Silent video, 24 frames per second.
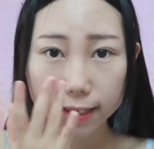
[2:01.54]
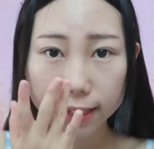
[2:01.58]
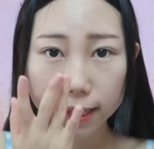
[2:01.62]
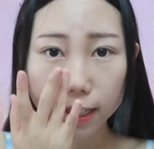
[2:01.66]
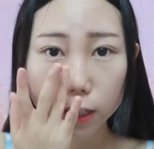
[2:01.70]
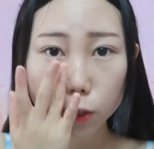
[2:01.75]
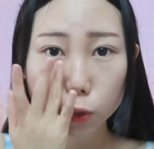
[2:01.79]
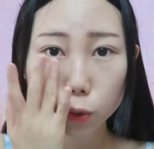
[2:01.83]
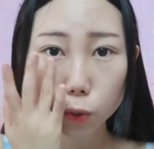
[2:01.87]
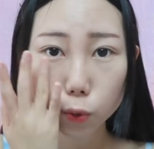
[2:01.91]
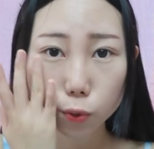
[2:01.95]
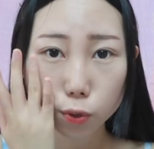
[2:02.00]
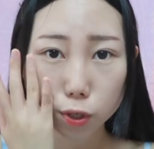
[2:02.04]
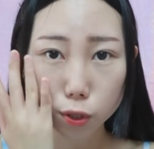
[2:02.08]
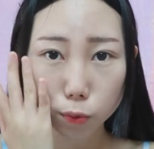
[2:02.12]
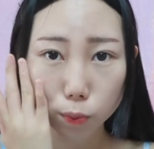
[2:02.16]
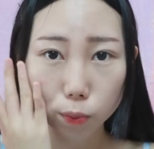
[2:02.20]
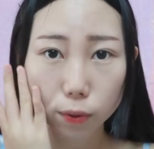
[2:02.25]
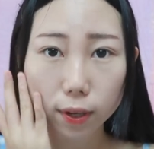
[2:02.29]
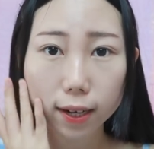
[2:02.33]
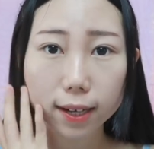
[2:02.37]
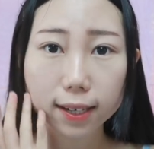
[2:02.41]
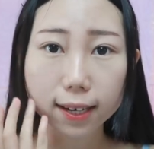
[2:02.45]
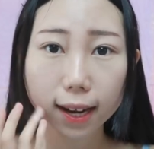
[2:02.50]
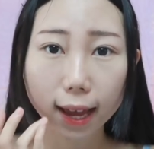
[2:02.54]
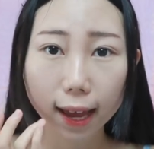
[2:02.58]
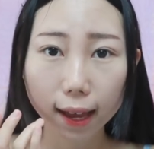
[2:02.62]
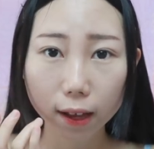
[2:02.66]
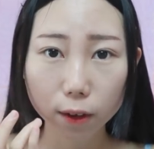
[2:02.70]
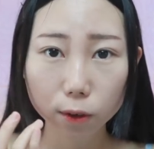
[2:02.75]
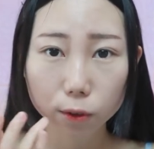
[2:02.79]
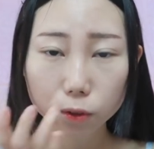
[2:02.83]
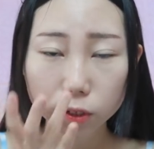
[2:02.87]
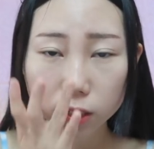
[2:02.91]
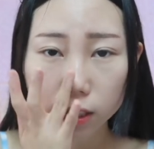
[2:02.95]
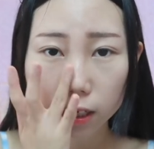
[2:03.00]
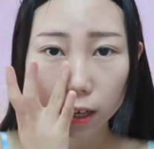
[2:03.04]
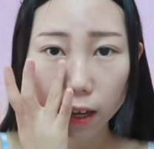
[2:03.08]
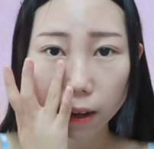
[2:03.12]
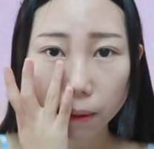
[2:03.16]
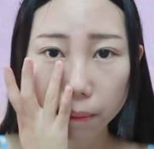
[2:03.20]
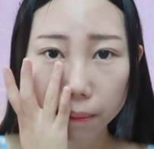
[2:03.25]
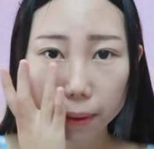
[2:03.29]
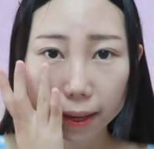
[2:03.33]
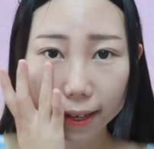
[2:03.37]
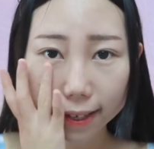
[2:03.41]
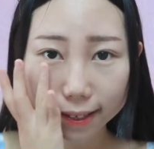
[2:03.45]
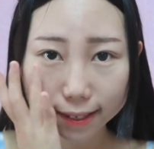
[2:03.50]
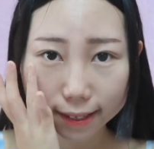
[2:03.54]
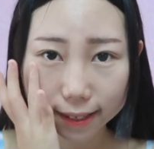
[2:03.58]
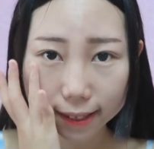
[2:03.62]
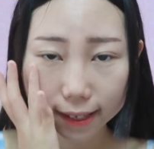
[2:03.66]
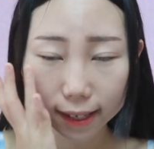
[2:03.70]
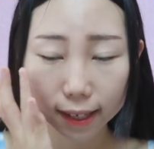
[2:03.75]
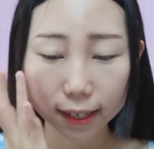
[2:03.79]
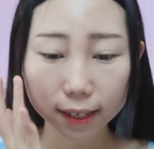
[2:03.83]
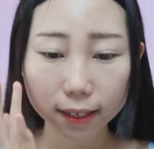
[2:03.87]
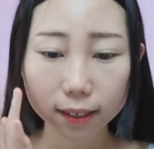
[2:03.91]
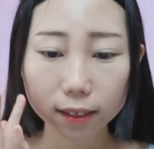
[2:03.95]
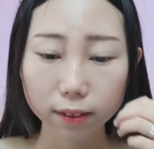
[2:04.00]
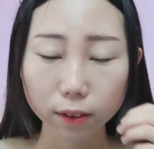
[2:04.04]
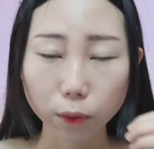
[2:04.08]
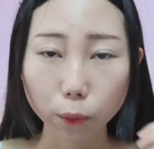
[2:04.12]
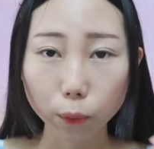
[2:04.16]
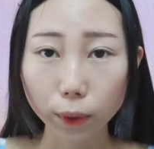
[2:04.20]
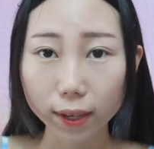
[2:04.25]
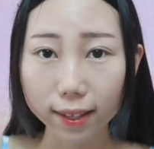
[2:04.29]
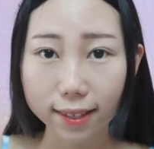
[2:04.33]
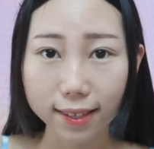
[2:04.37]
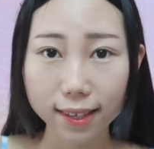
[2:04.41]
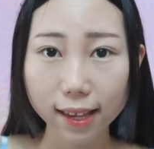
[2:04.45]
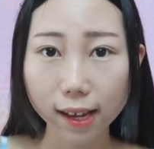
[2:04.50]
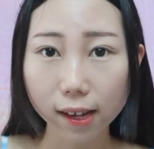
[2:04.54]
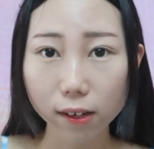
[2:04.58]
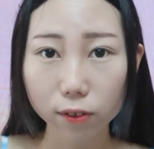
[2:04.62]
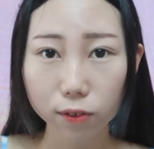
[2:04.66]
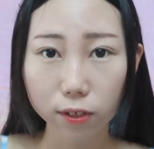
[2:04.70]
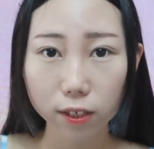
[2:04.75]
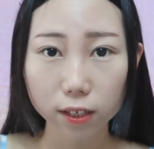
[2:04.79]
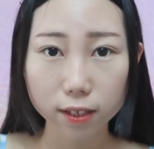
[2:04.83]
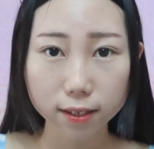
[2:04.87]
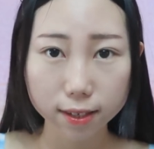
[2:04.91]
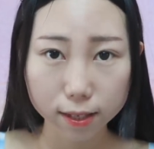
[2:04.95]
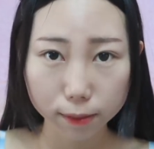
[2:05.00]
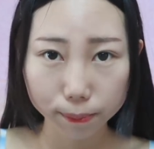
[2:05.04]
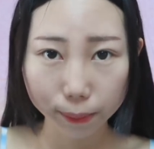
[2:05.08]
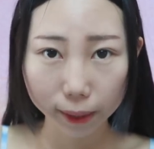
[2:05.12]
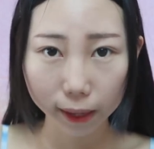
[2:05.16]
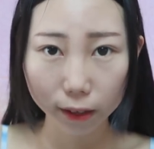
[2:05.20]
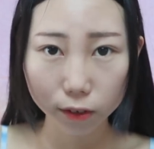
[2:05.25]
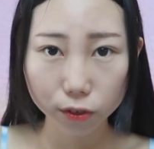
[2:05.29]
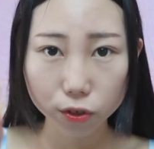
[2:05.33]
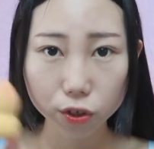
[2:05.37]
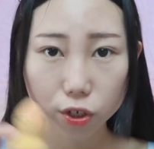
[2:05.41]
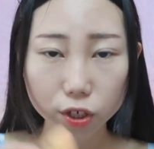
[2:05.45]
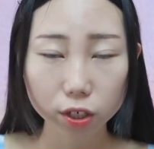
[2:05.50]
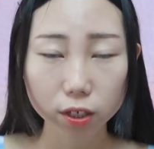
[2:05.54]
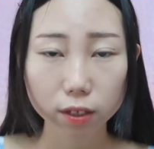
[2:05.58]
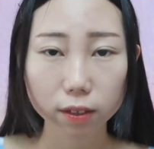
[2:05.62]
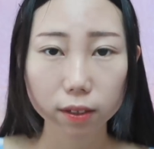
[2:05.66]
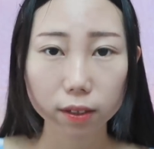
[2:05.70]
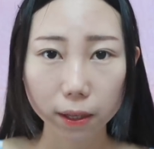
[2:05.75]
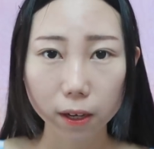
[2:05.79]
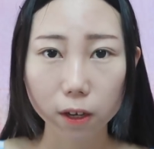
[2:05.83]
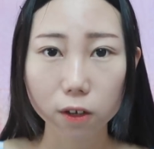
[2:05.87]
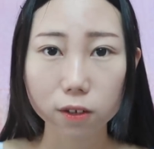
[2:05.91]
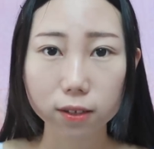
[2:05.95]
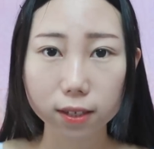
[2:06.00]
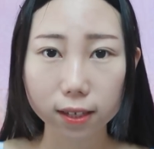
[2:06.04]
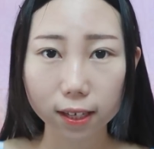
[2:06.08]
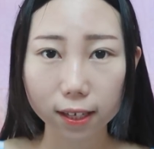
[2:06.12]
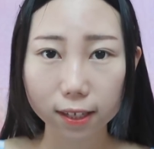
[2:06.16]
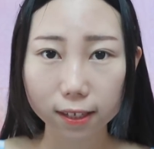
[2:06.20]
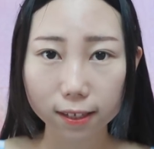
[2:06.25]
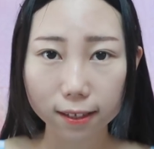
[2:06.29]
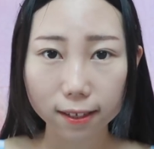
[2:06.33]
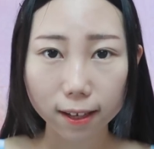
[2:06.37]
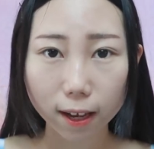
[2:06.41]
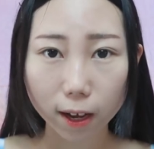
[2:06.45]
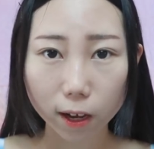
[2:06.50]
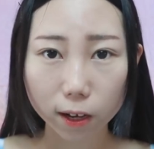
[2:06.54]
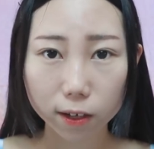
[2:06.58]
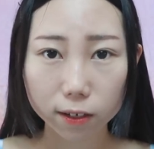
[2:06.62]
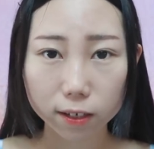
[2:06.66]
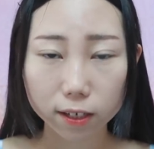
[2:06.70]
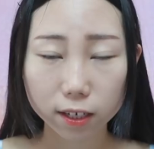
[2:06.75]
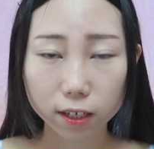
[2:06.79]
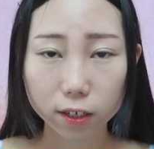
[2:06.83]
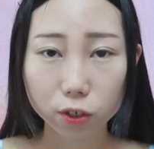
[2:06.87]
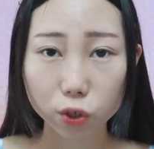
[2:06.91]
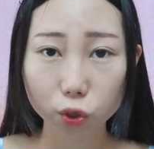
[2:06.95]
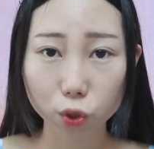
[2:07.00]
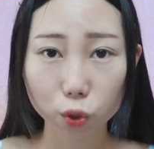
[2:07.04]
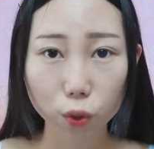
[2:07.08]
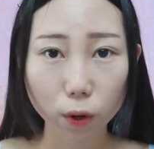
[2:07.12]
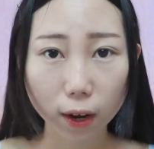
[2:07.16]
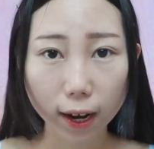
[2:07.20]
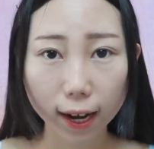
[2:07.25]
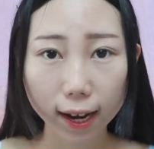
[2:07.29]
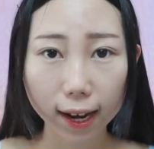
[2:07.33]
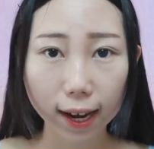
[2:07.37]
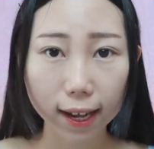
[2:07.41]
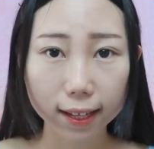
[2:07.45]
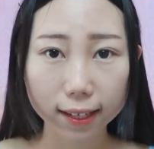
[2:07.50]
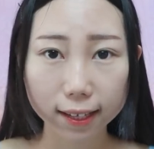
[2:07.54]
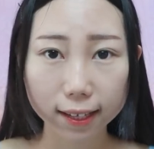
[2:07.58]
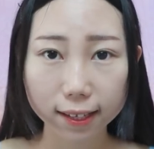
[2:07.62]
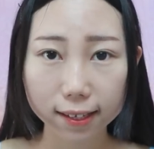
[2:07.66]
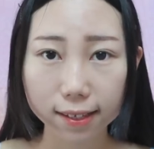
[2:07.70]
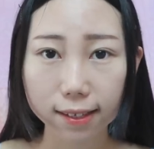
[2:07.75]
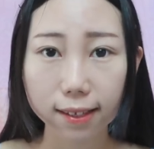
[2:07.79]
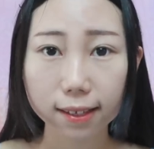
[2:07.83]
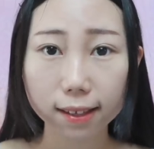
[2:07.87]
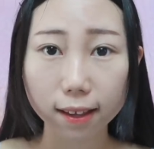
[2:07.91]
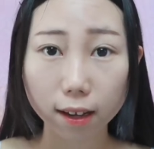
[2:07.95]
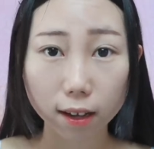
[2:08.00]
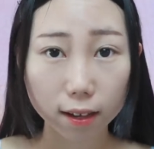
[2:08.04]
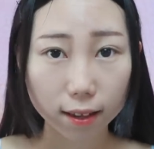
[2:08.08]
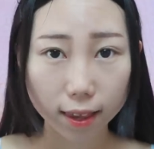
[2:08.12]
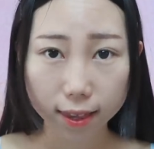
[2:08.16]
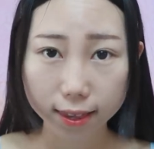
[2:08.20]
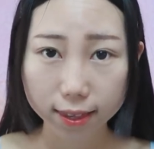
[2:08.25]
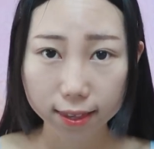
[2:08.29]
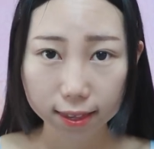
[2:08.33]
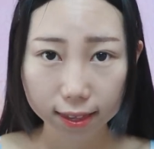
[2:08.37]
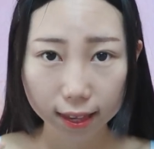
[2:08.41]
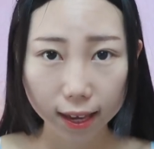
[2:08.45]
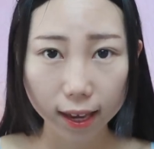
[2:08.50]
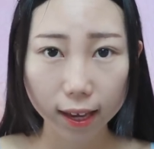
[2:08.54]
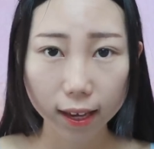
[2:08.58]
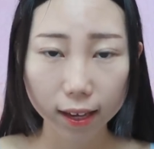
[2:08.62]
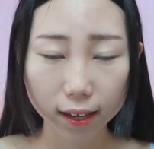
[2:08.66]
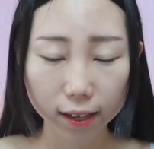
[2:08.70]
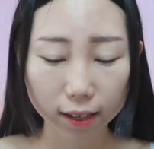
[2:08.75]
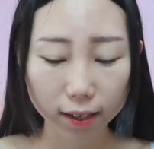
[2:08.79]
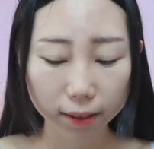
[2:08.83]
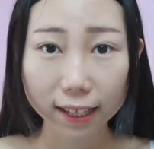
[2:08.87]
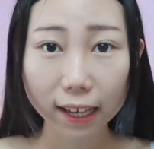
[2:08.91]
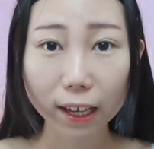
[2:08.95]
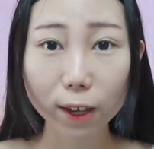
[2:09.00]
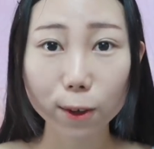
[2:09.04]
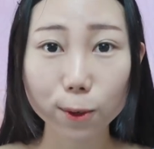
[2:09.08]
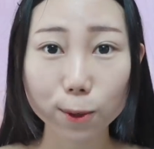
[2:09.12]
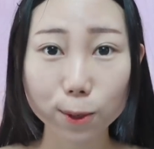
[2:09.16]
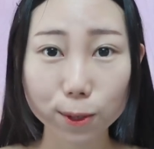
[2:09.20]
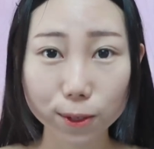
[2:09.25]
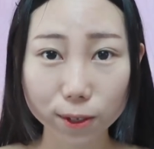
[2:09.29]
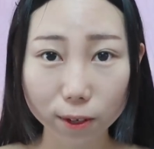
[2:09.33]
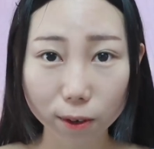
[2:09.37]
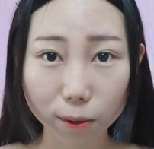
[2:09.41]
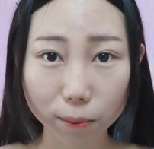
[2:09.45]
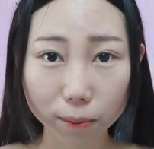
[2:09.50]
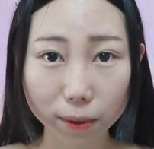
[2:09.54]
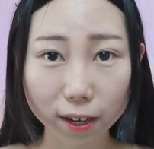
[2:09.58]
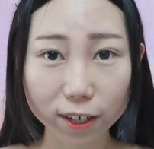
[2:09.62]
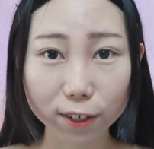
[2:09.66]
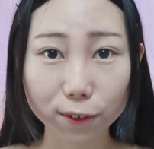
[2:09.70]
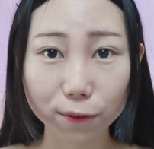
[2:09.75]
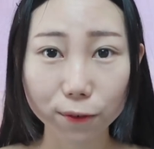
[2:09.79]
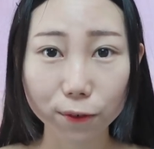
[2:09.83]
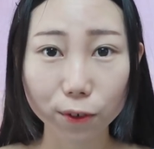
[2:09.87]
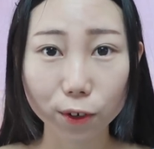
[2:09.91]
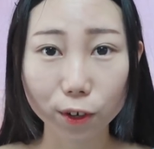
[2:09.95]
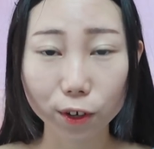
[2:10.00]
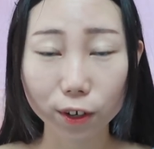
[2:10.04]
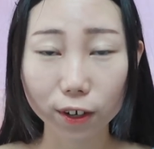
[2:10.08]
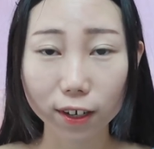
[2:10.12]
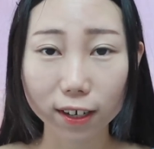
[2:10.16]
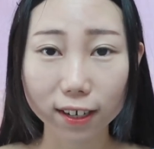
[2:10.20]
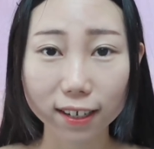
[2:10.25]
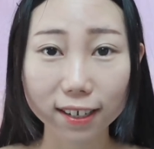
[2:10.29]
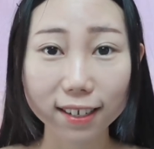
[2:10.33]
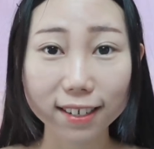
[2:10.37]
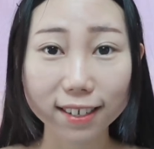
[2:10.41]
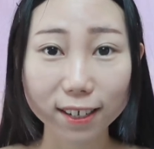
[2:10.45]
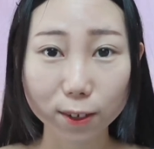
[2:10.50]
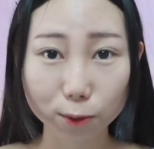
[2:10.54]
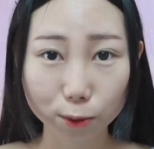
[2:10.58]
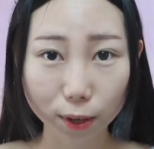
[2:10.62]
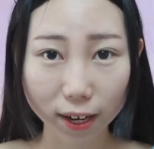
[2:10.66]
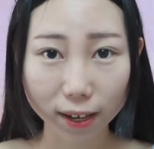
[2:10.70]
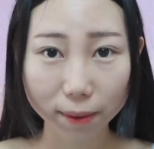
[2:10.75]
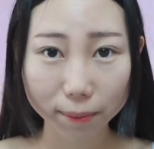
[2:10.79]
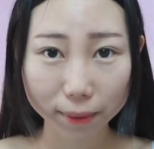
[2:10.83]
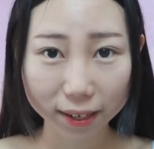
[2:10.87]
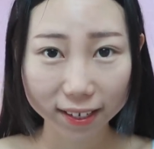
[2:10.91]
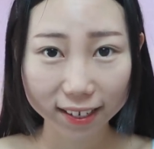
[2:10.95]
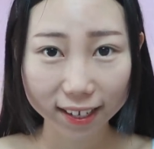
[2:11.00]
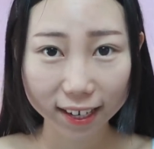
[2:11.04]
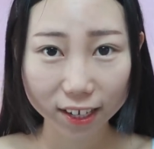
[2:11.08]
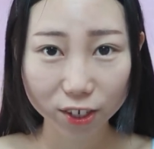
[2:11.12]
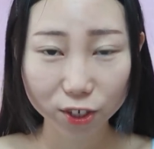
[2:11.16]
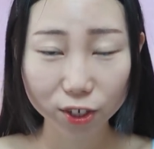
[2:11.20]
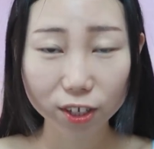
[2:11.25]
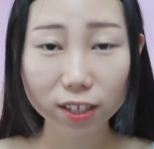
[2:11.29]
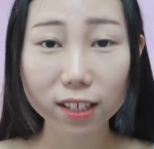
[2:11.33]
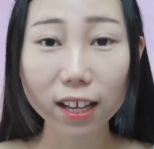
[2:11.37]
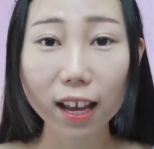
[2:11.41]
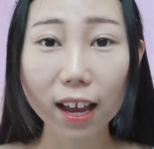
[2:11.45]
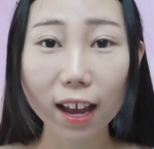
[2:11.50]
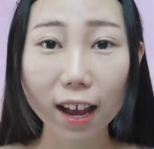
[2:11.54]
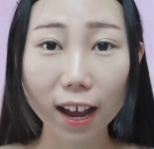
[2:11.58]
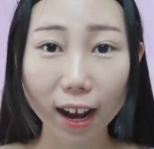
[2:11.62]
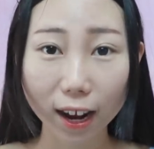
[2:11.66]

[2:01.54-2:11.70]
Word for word: easy to spread out on my skin without a sponge because it's not dry and it's not thick. Thank you so much for the recommendation.